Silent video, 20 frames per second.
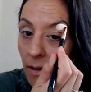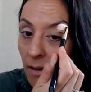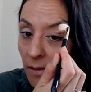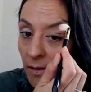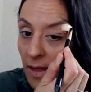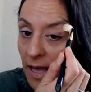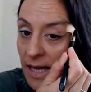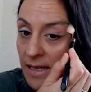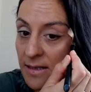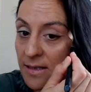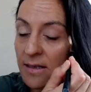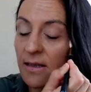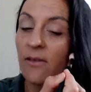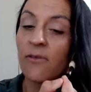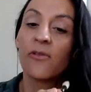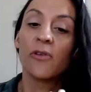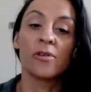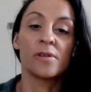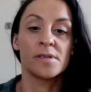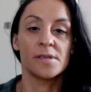that's the
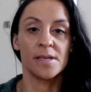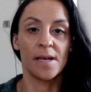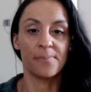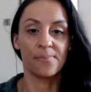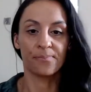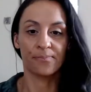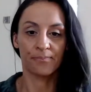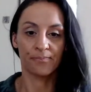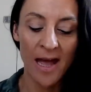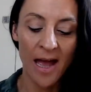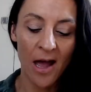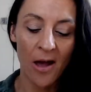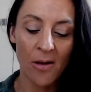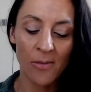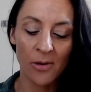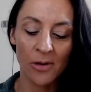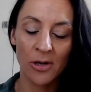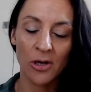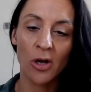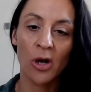first step. Now I'm
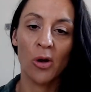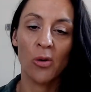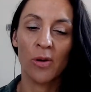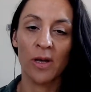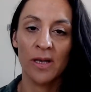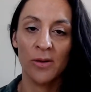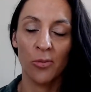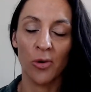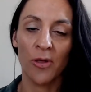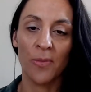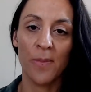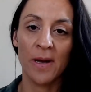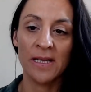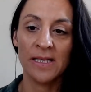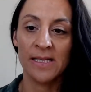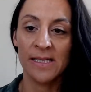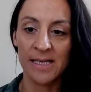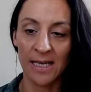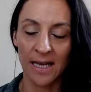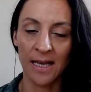going to go in with my
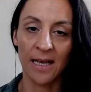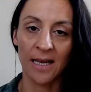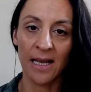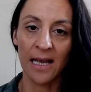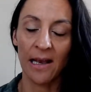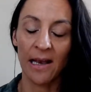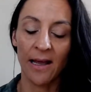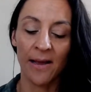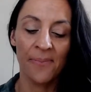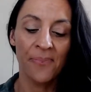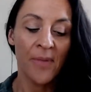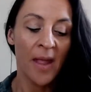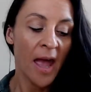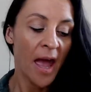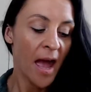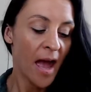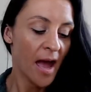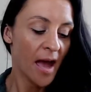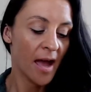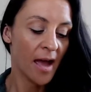second colour.
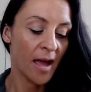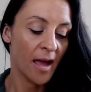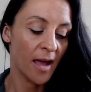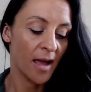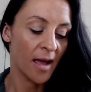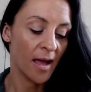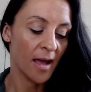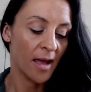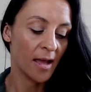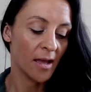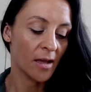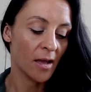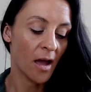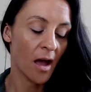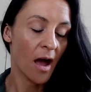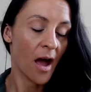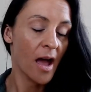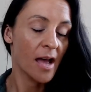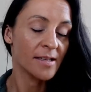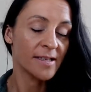
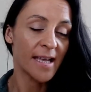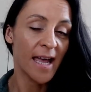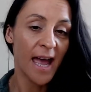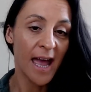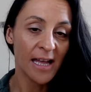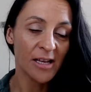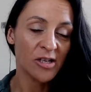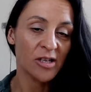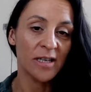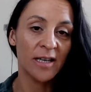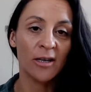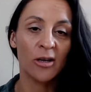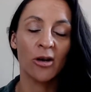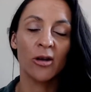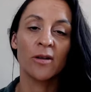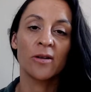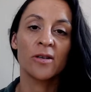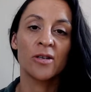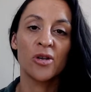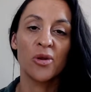It's actually
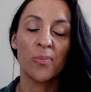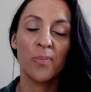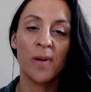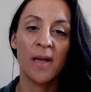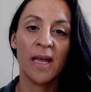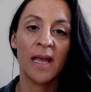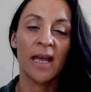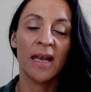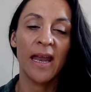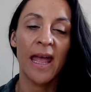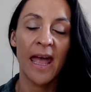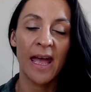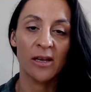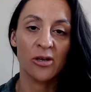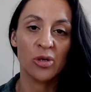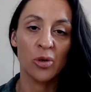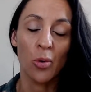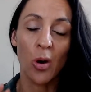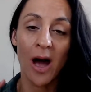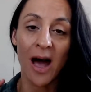going to be an
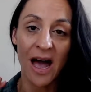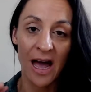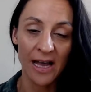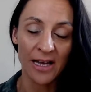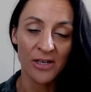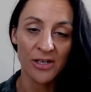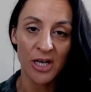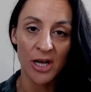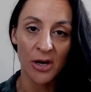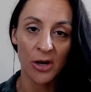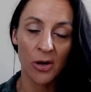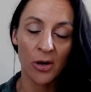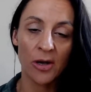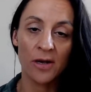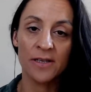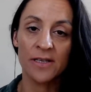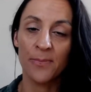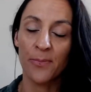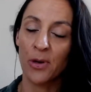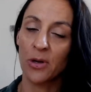actual eyeshadow
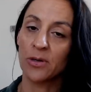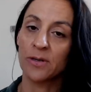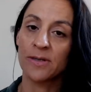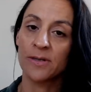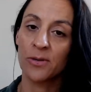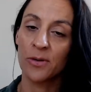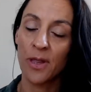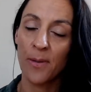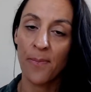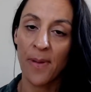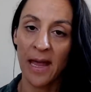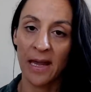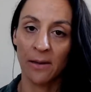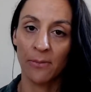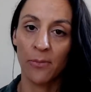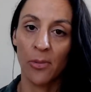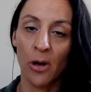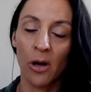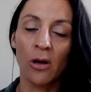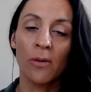as opposed to the
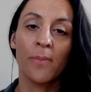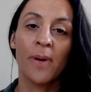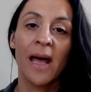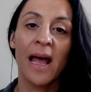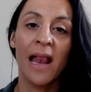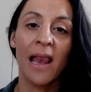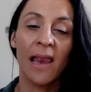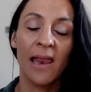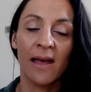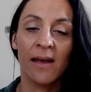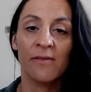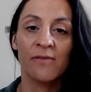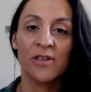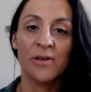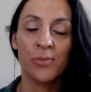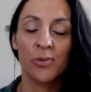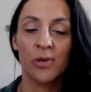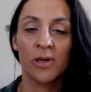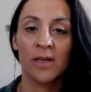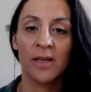paint pot, but I love to
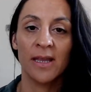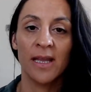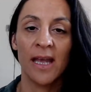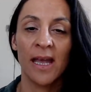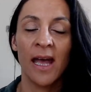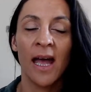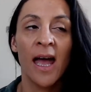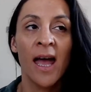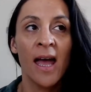put in there.